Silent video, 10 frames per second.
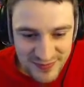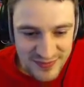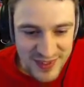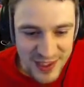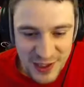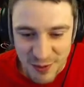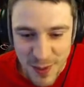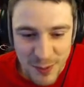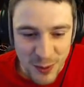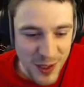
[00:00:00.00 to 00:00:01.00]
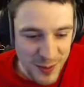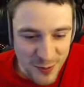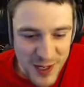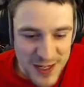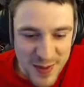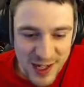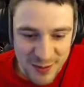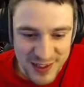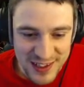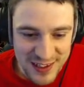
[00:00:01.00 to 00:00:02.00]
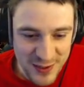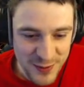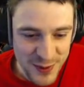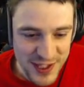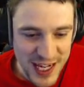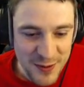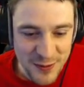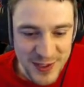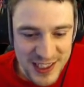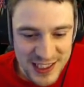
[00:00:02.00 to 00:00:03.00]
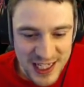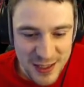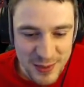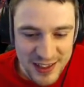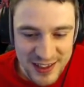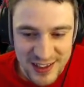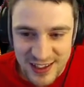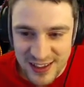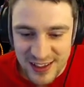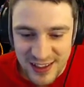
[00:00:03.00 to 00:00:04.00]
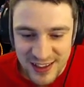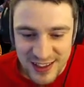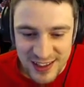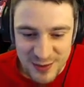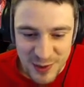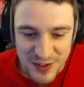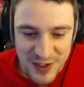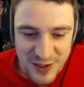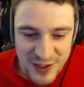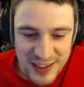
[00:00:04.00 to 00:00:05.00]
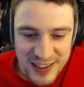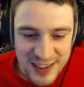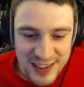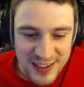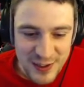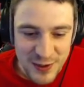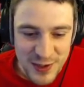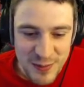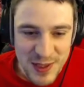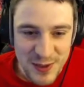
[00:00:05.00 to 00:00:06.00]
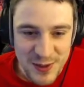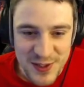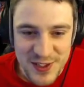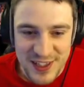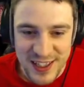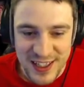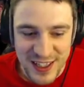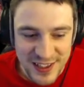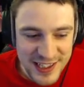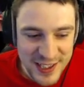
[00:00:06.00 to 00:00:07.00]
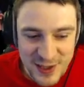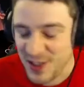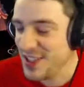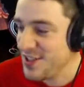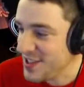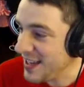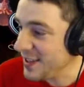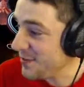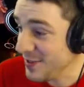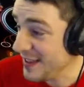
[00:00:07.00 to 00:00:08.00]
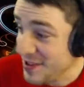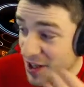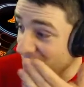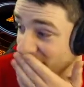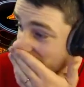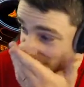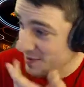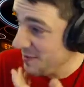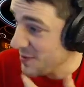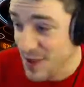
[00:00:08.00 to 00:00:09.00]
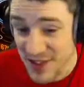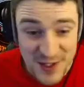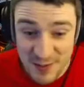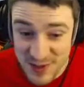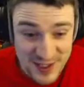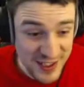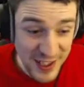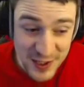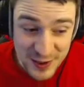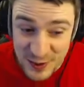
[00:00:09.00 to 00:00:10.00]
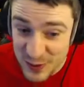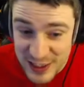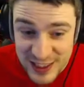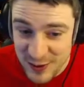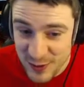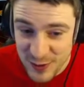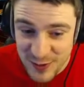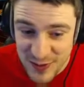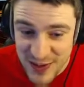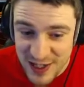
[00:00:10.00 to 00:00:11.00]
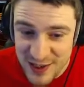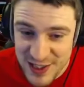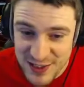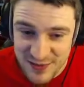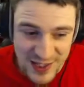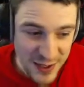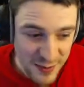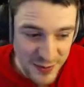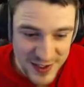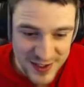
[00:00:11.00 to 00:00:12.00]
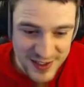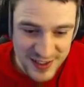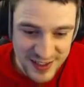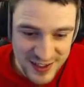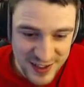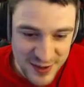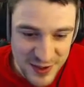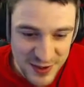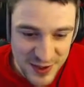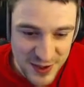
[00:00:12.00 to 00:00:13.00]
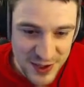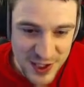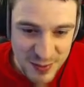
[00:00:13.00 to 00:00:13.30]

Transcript: I think I remember, I mean, way back when the outfitting came in one of the early builds, I literally sat there for an entire live stream the one time just looking at all of the various outfits that you could do to your ship.